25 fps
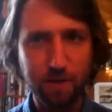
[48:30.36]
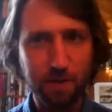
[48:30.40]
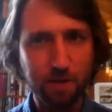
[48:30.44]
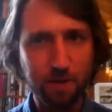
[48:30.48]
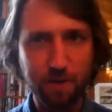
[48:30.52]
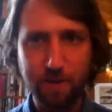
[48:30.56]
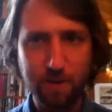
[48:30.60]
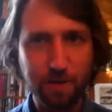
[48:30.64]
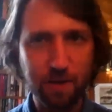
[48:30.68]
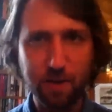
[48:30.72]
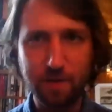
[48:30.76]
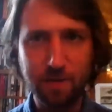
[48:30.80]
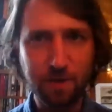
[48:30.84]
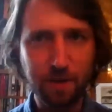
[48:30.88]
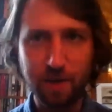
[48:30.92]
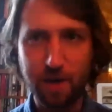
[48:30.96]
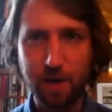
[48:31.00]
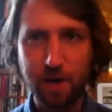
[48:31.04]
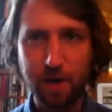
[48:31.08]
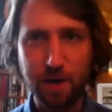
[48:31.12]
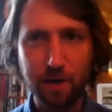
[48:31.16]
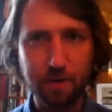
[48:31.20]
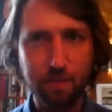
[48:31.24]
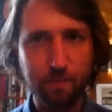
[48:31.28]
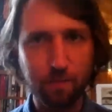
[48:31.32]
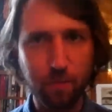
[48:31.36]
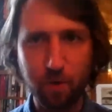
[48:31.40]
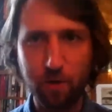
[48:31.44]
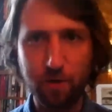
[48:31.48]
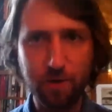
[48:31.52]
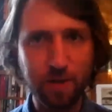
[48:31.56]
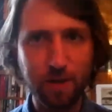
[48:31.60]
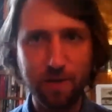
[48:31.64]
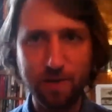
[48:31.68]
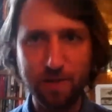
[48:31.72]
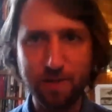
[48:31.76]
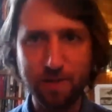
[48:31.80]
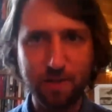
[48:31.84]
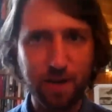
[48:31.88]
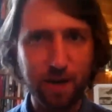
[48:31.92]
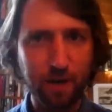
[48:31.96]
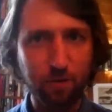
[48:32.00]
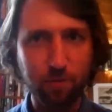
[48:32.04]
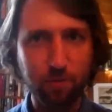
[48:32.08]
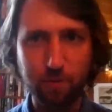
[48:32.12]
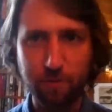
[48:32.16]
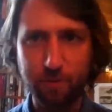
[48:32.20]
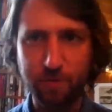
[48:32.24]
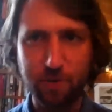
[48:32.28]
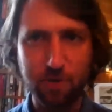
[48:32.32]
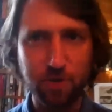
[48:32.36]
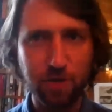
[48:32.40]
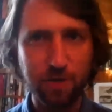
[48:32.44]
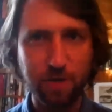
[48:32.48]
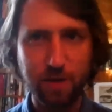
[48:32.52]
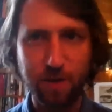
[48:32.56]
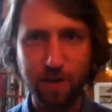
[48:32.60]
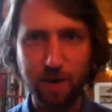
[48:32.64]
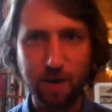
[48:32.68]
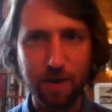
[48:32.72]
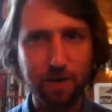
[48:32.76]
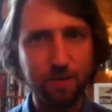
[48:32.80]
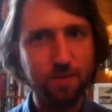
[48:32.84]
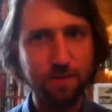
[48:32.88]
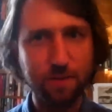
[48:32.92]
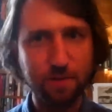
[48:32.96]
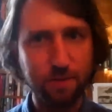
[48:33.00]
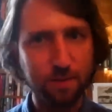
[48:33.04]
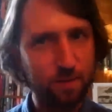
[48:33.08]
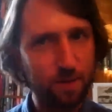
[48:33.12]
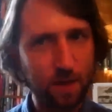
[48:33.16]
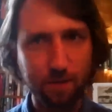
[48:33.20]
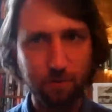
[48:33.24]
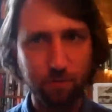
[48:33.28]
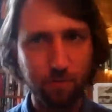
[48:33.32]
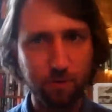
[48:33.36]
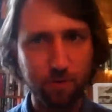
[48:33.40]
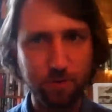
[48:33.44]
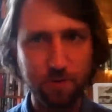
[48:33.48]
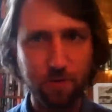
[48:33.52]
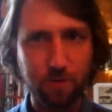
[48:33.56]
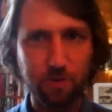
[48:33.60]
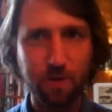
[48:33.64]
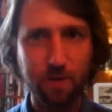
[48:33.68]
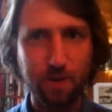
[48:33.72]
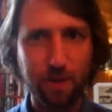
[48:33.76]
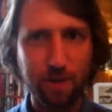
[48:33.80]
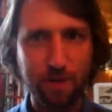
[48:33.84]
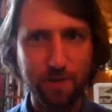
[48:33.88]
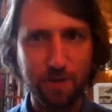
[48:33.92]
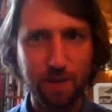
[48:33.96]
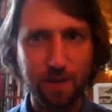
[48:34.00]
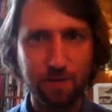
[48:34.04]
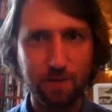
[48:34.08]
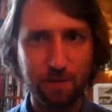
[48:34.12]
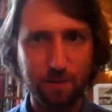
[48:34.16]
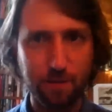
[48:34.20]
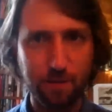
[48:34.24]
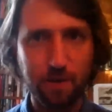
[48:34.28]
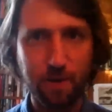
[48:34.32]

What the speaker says: in her mortal struggle with the generals, that was not an asset.